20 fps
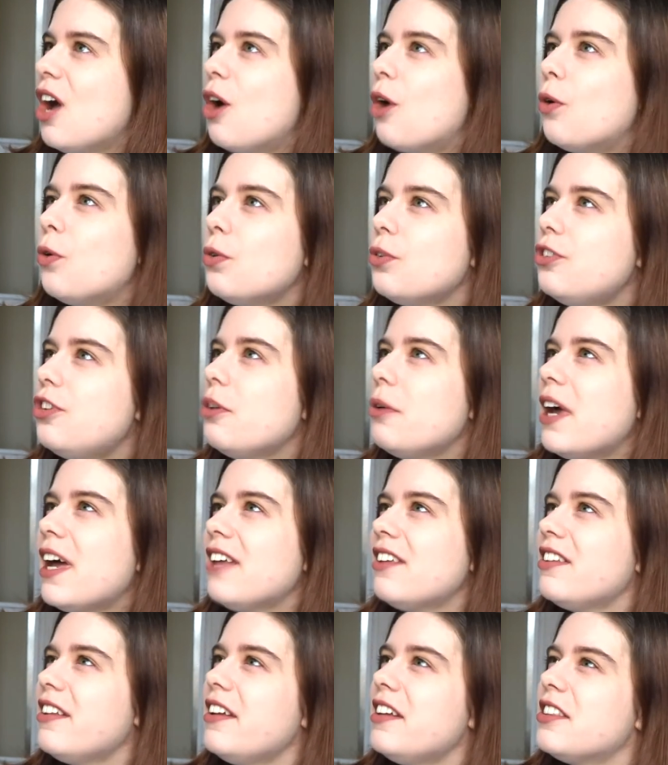Also, it
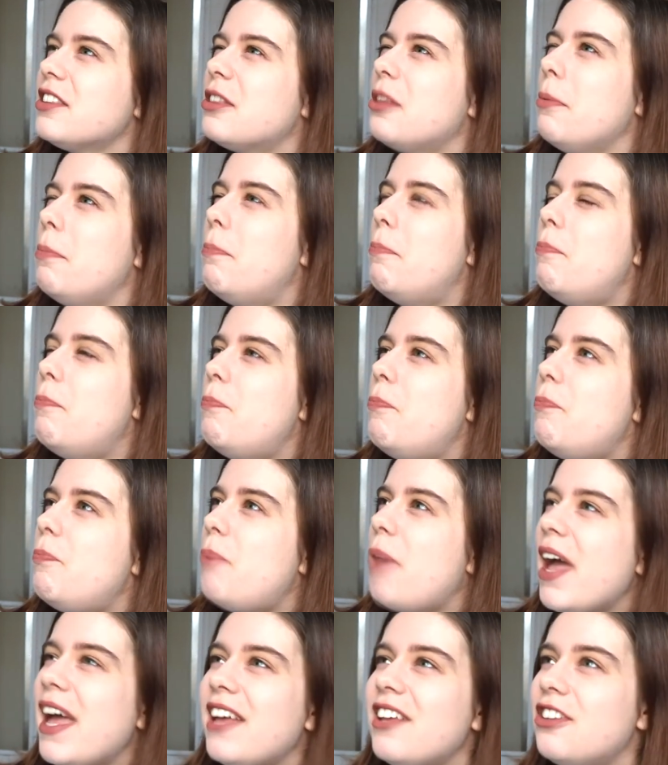has like the
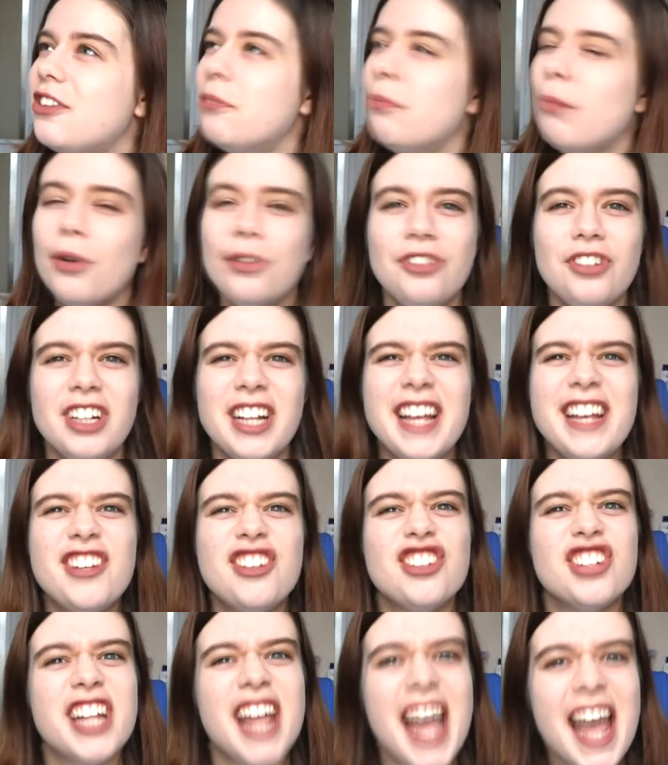best
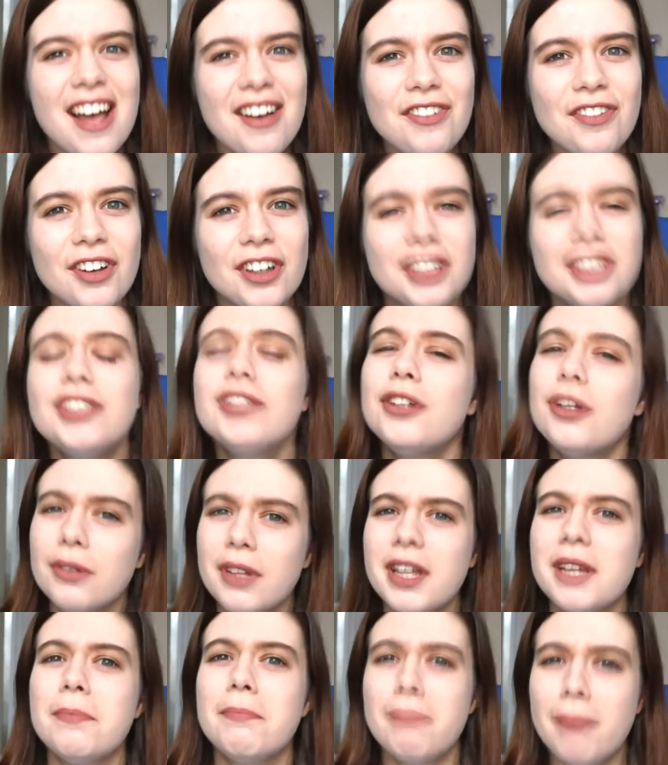modulation ever, you know,
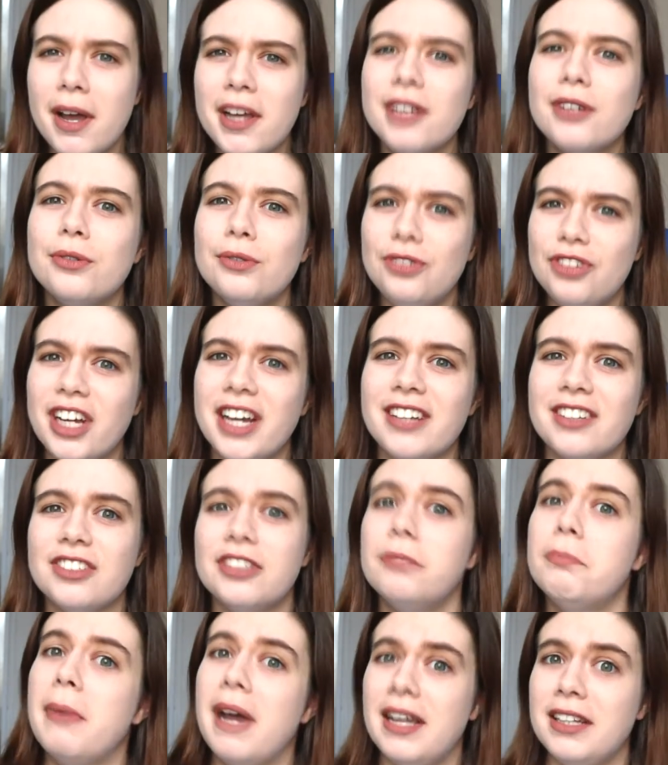like Michael
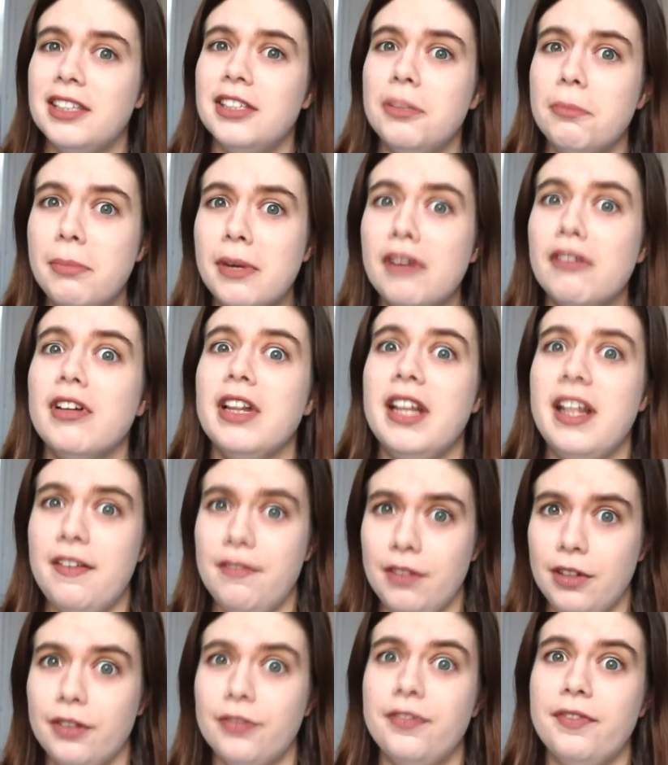Jackson Man in the Mirror
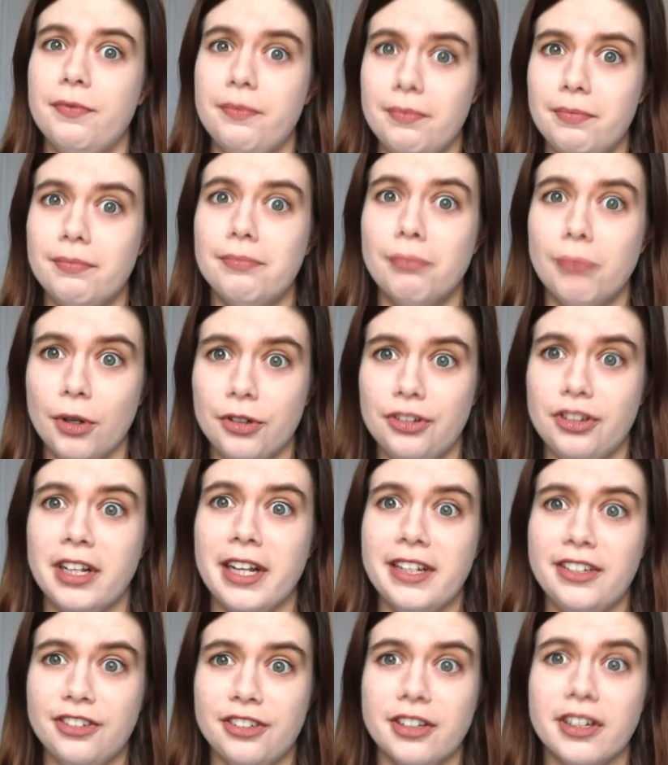level of
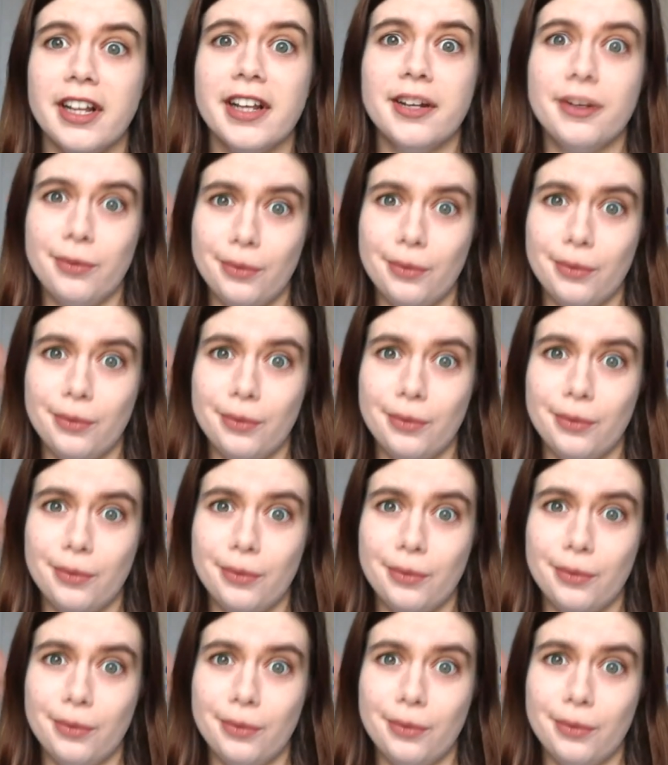modulation, like